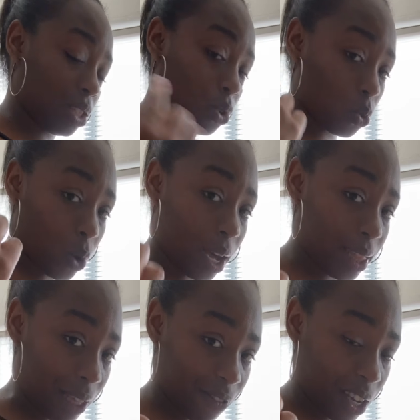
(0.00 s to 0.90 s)
This is
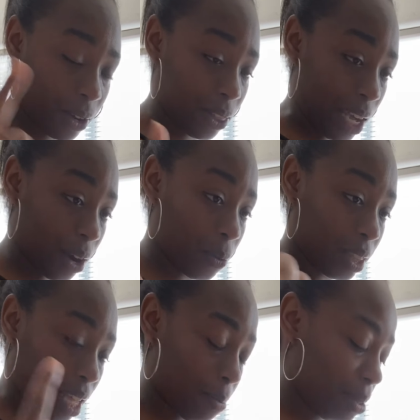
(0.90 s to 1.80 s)
why the fear there
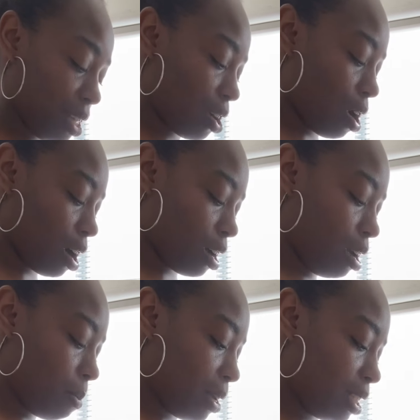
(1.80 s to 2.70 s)
with the empathy card.
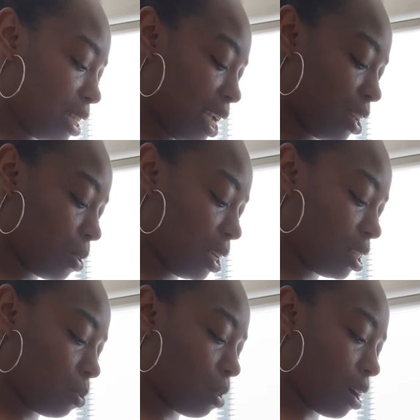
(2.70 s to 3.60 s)
But it's saying you don't
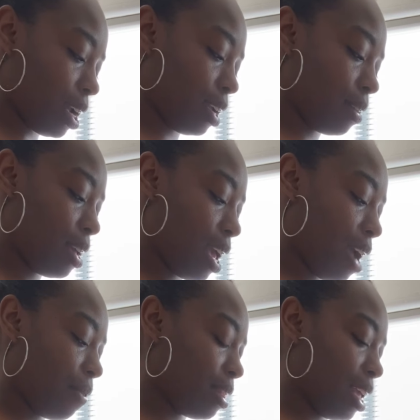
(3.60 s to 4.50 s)
need to worry.
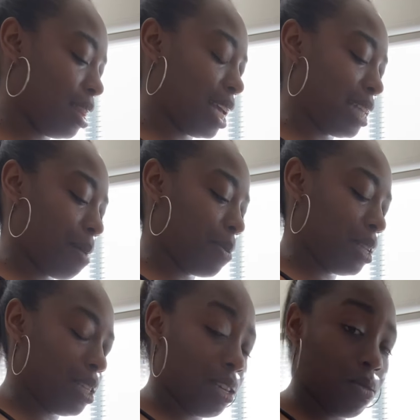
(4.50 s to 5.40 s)
Everything that's
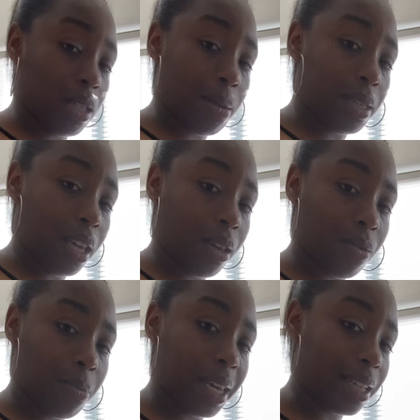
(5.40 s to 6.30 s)
happening to you is up to
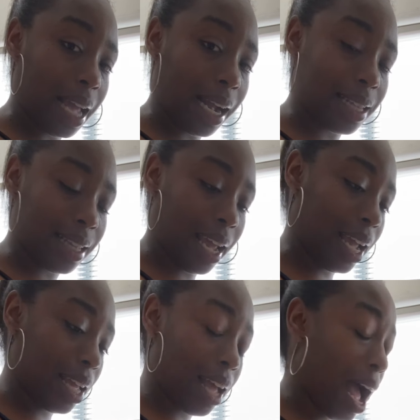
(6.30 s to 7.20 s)
you. Because like I
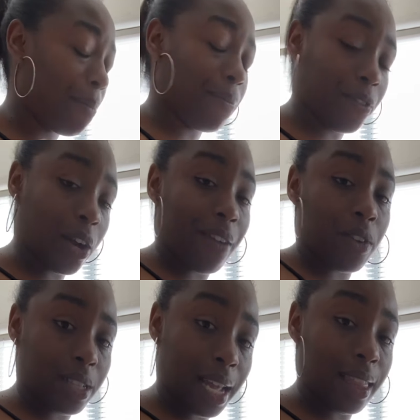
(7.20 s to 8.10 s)
said, I'm
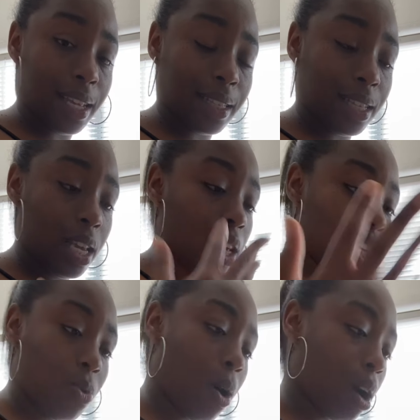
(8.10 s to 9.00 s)
forever say this.
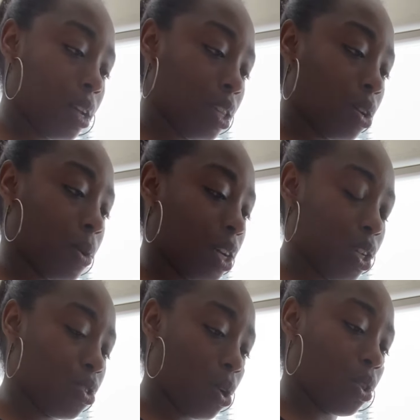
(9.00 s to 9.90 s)
You are the
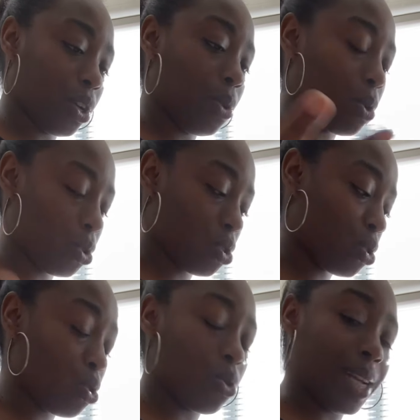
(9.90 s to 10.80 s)
controller. You con
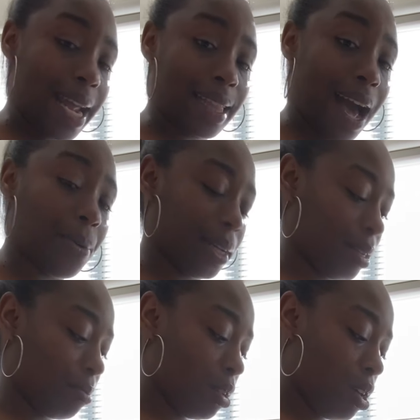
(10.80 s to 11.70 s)
you create the
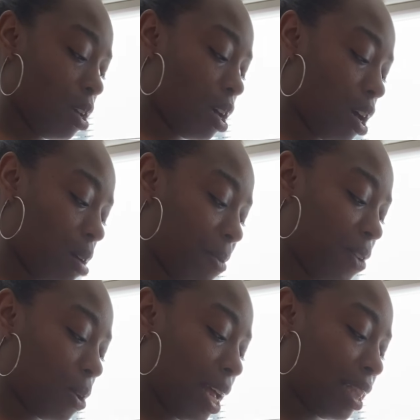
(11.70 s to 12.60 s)
outcome. Um,
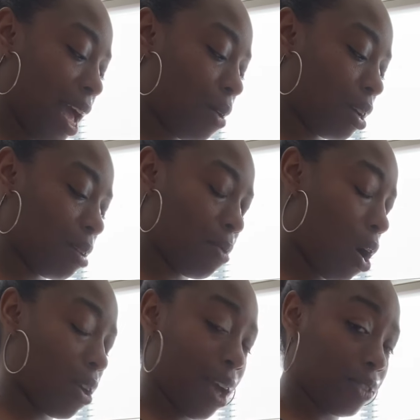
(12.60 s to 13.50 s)
if you don't like the outcome,
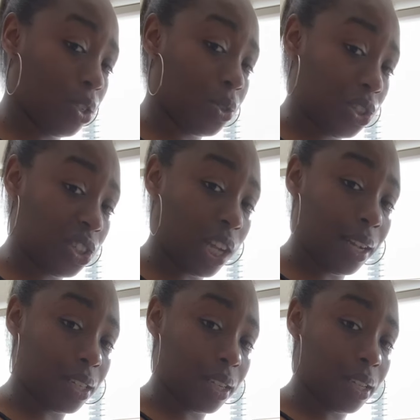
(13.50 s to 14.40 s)
all you have to do is just
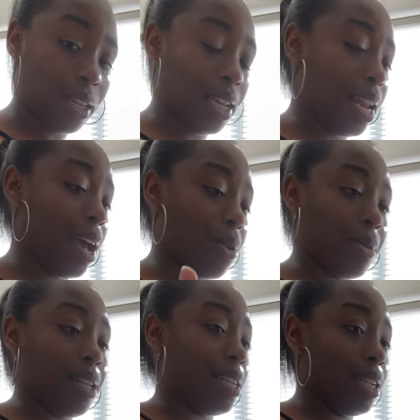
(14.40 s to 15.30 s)
change it. Now, I'm
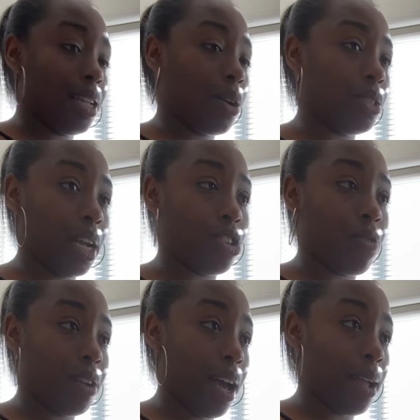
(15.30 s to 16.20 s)
not saying it's not going to change
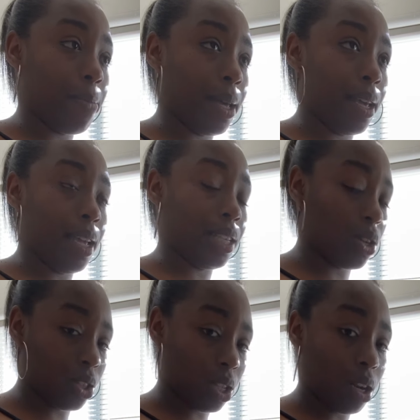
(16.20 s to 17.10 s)
overnight, but it's
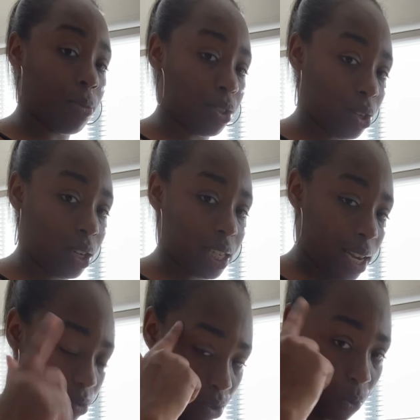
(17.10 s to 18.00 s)
going to slowly but surely
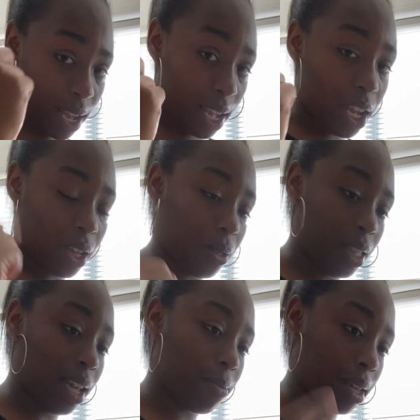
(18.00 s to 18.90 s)
change with the way you
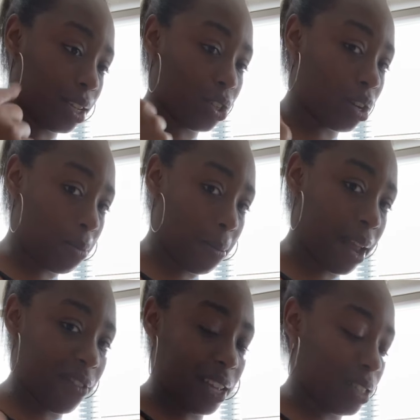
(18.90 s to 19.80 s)
think because you're going to be
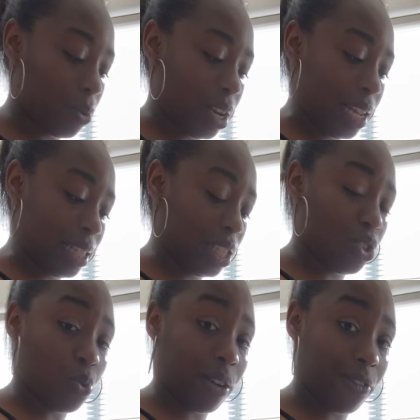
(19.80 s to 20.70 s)
manifesting what it is
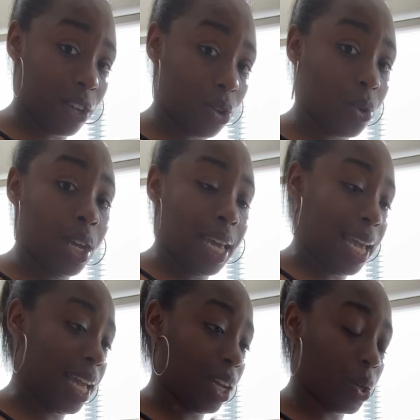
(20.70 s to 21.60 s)
that you want to feel
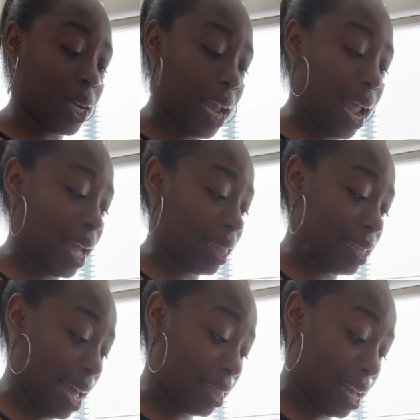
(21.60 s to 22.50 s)
and create at
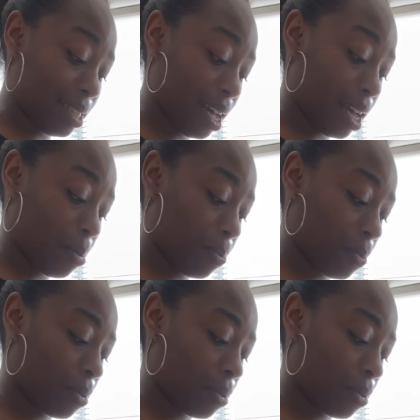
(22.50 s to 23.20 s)
this at that time.